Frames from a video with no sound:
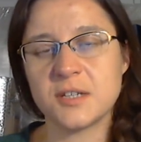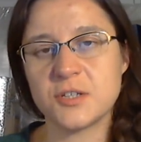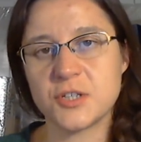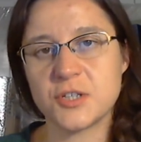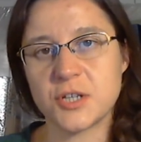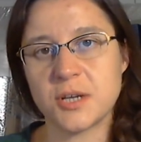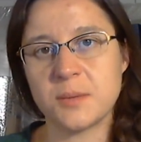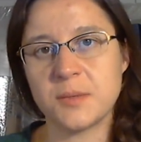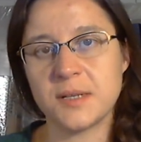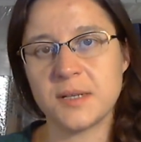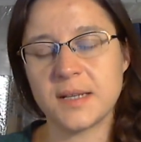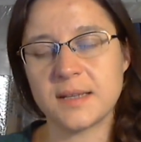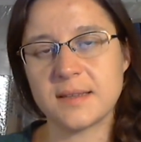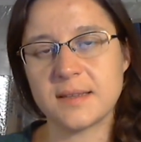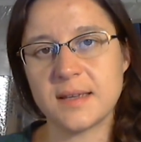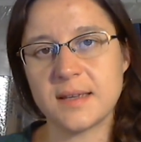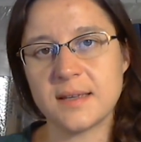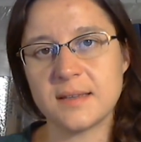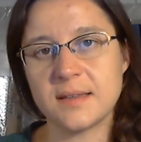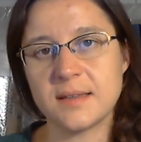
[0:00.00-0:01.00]
in German that
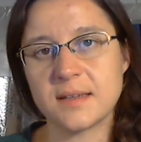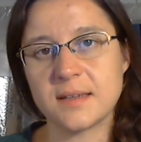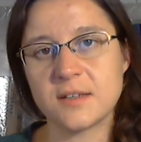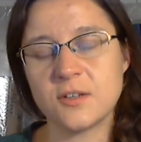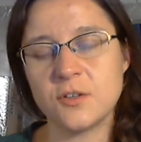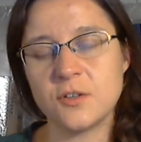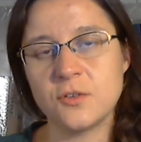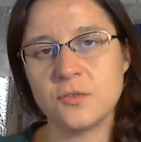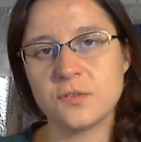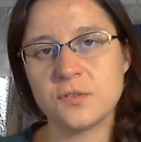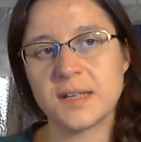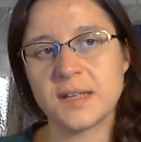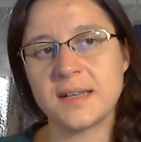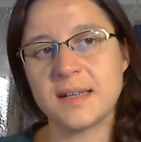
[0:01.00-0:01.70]
they can use.